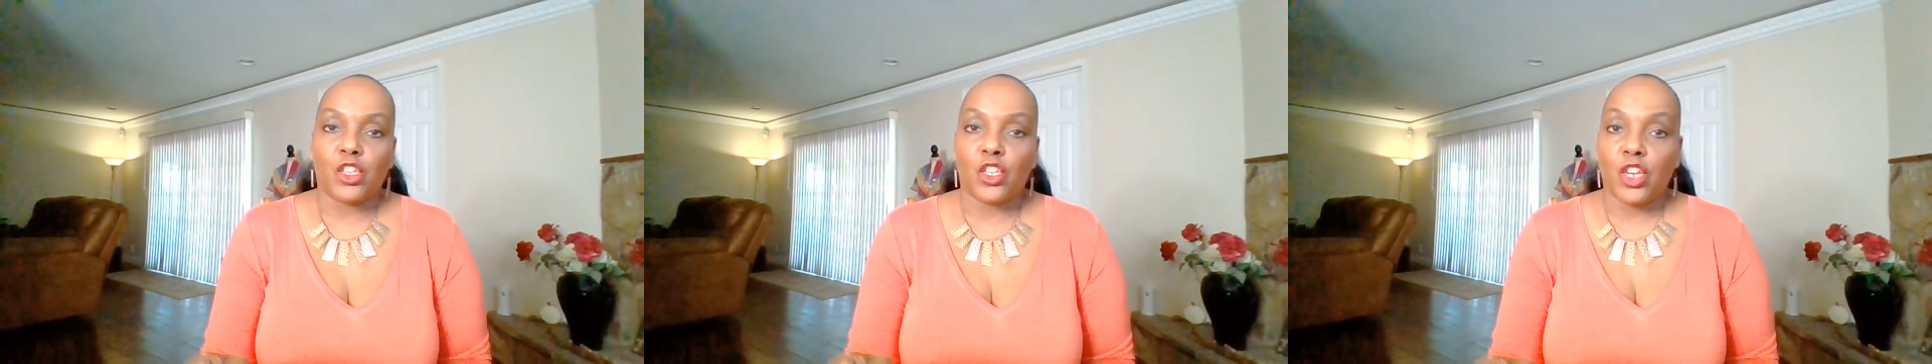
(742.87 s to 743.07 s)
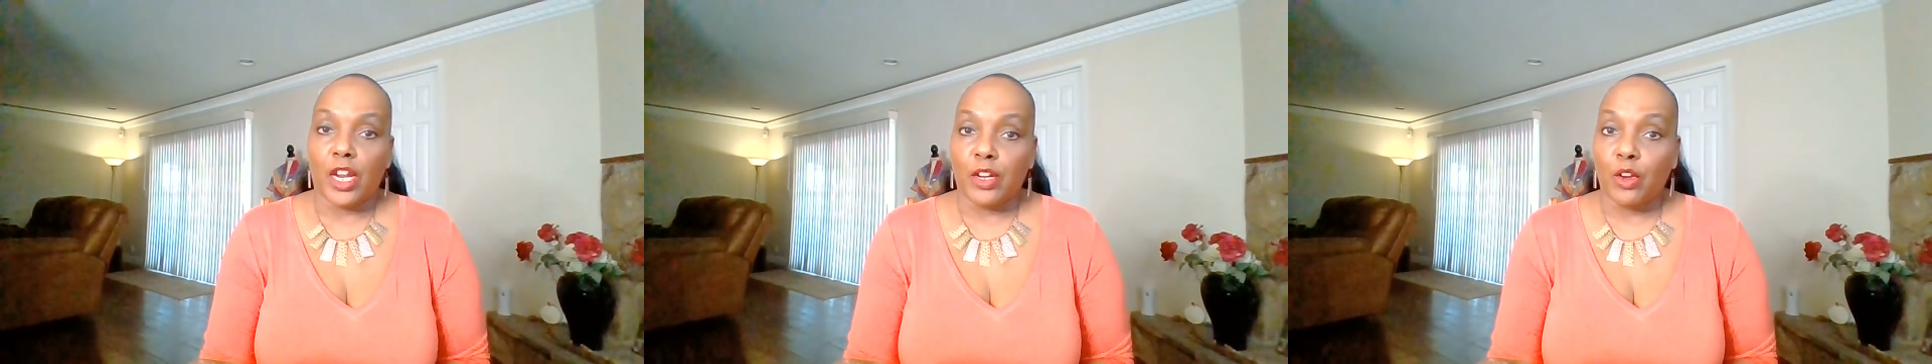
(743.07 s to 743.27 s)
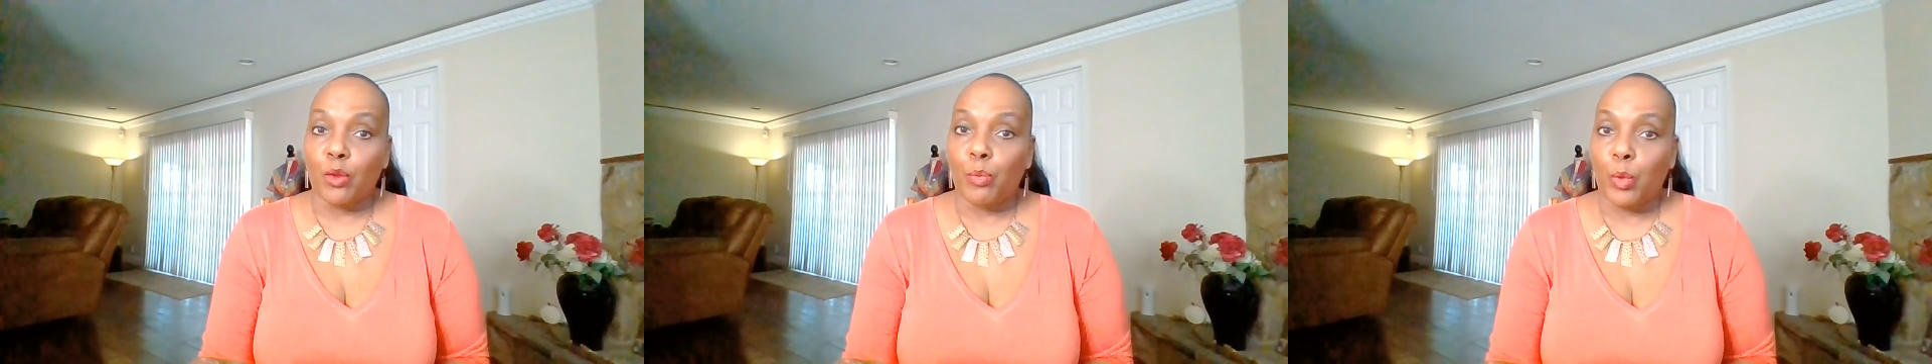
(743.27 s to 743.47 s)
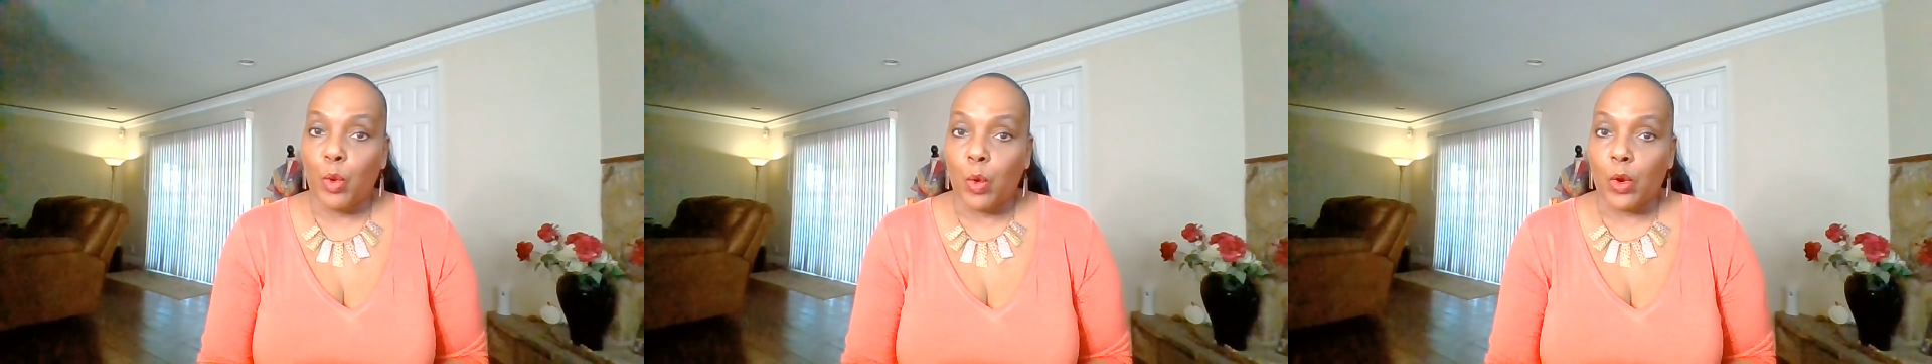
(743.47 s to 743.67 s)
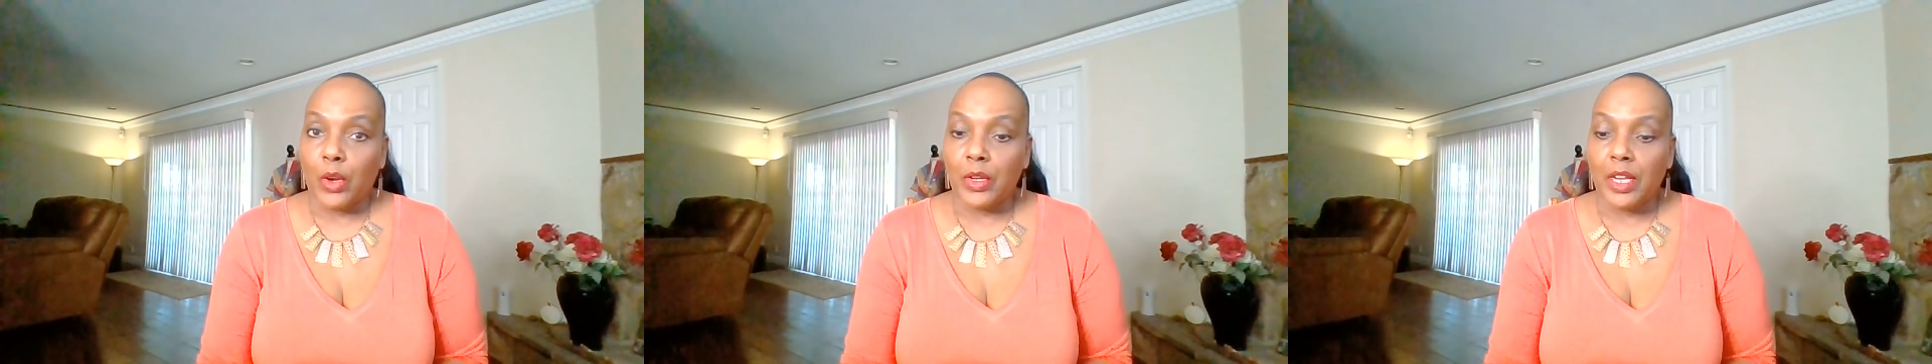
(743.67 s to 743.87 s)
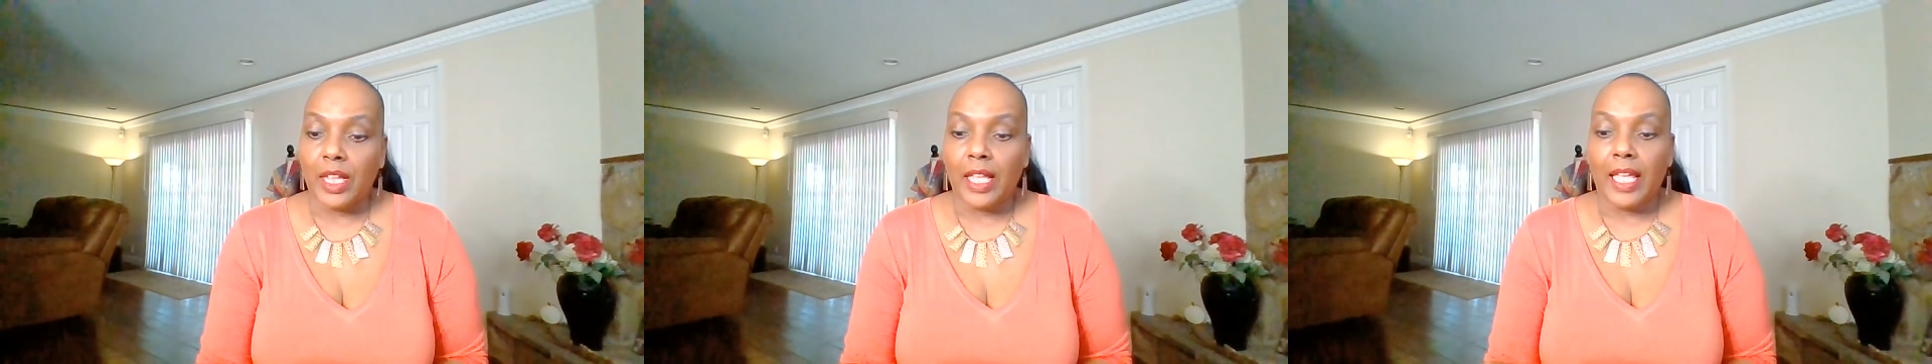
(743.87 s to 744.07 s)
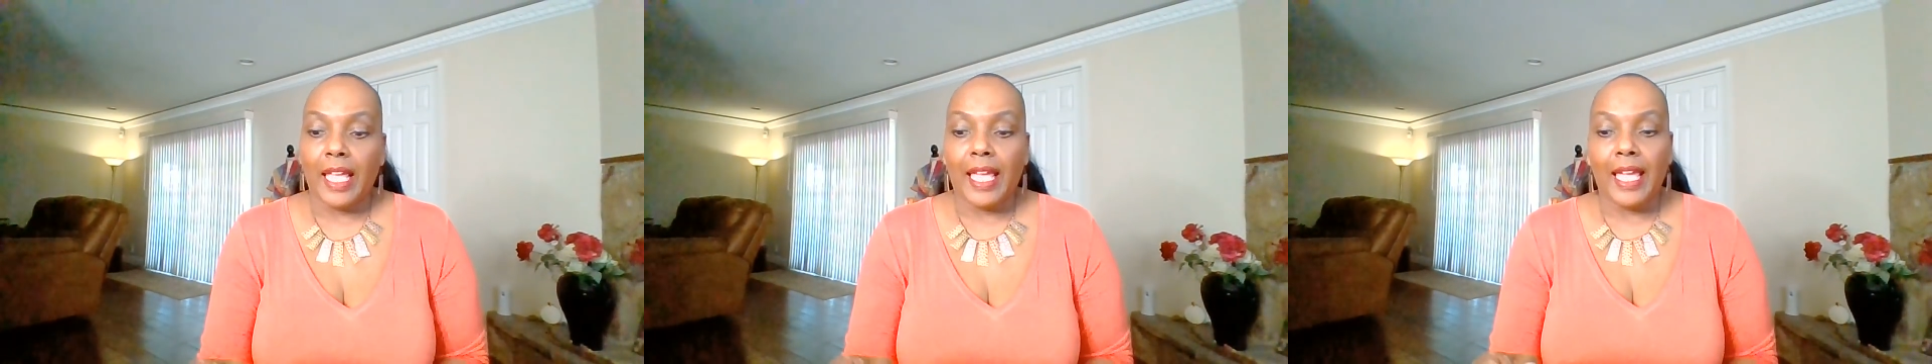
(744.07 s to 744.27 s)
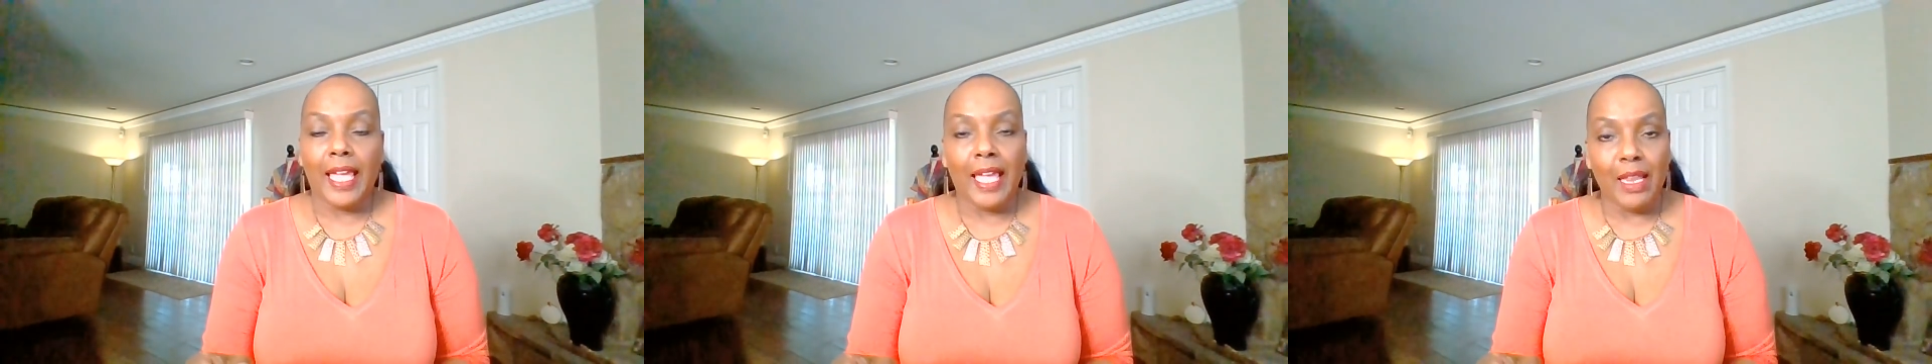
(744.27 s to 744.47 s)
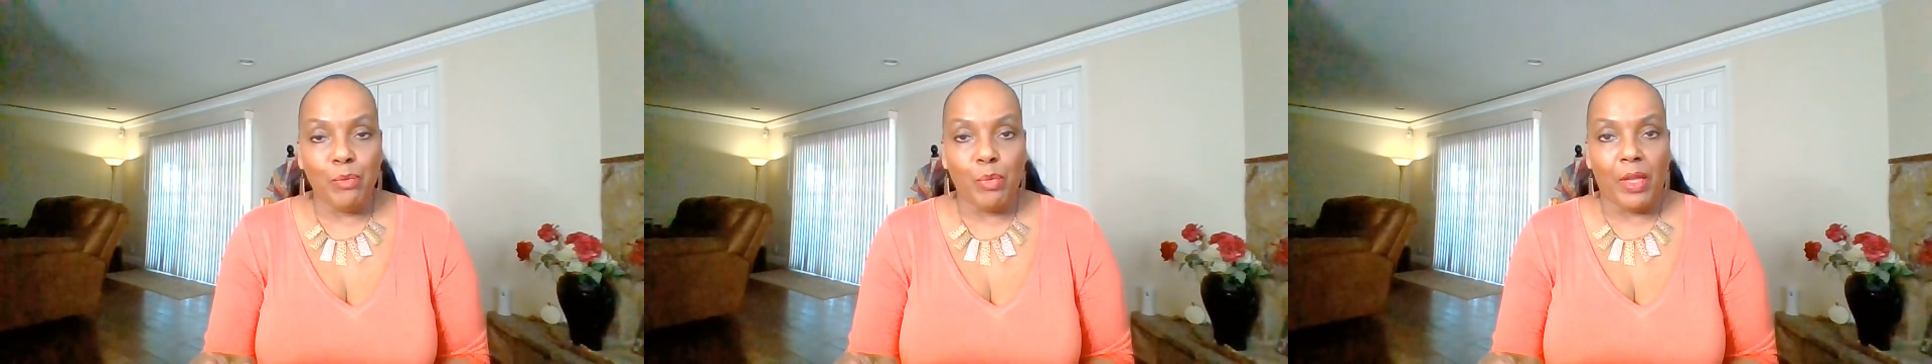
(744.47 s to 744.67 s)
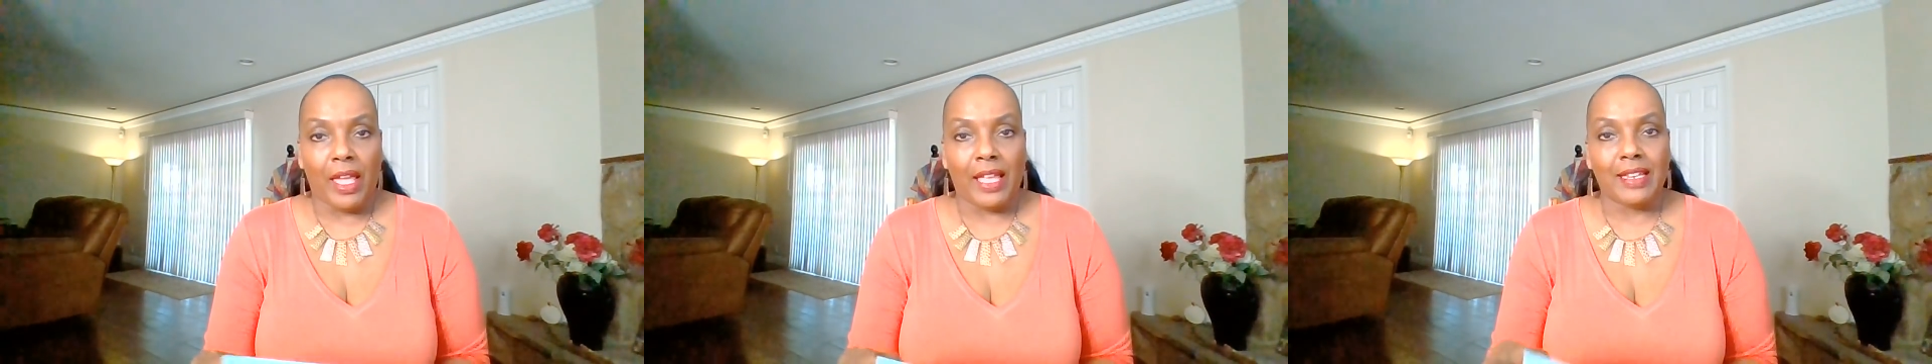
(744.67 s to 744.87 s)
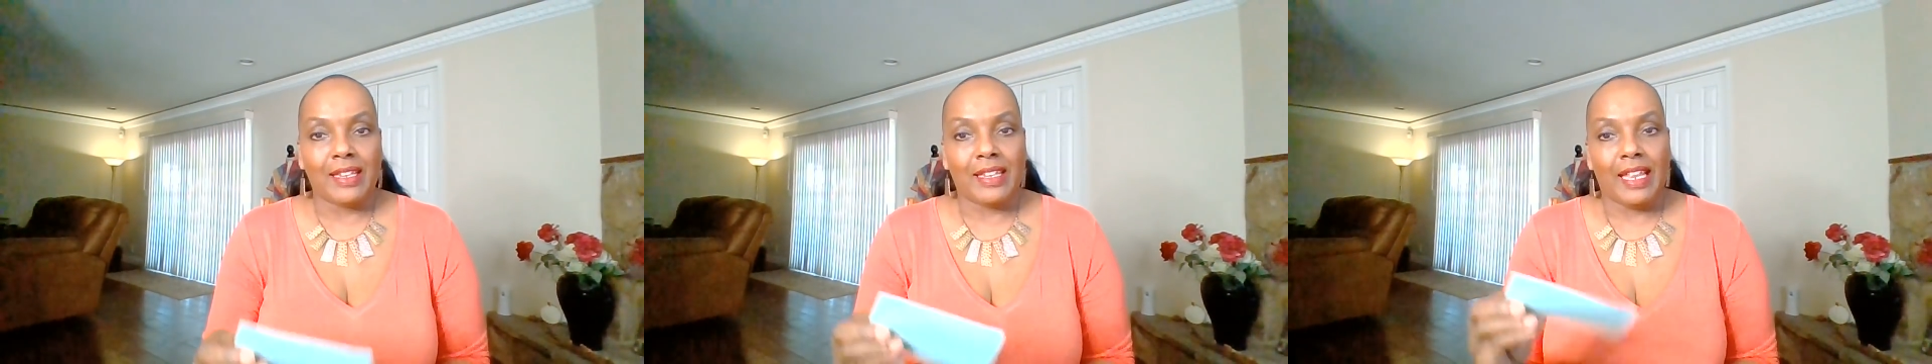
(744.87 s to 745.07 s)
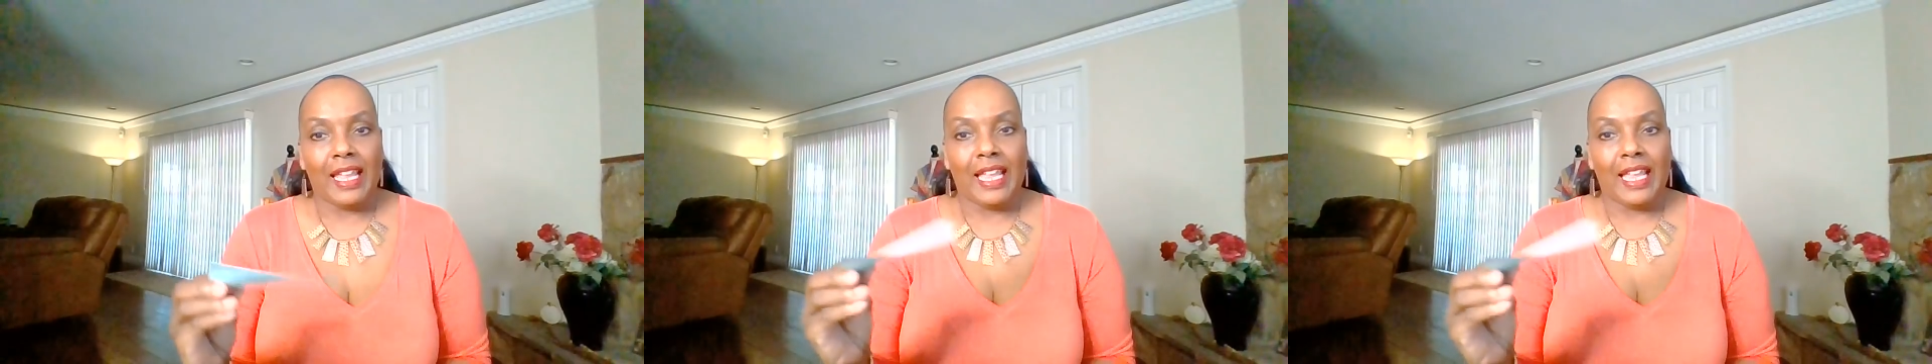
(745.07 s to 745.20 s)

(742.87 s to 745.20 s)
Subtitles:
Checkerboard Headband.